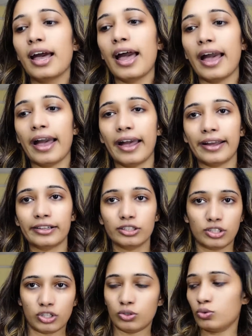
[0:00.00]

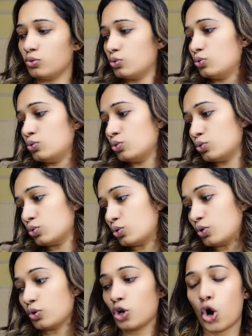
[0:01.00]
And to
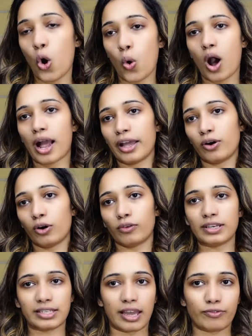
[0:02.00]
go, I
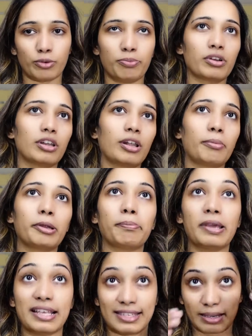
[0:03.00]
always have to put a little bit
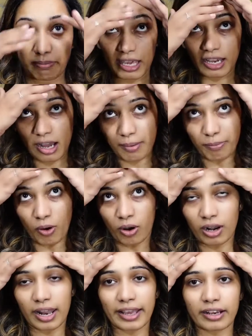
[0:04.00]
basic makeup
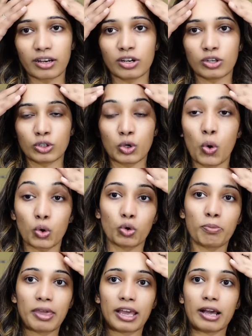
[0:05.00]
or like a
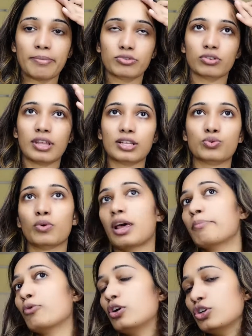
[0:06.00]
go-to makeup. So that's what
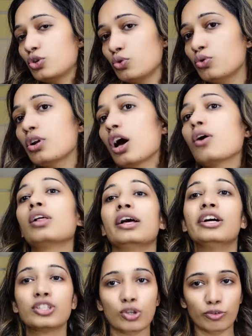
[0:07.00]
I'm going to do now.
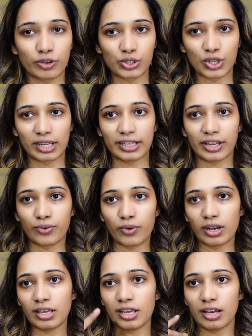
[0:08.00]
So first I'll get
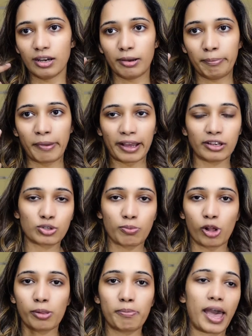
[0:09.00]
ready, pack a
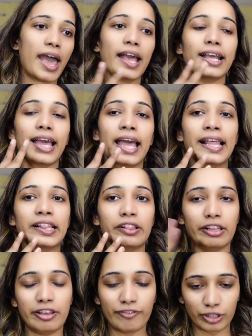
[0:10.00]
small bag
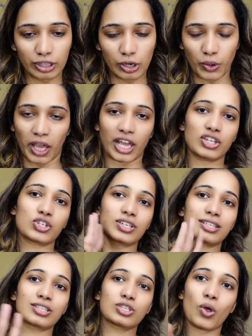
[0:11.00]
and leave for the
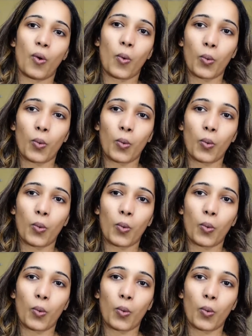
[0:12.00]
location. So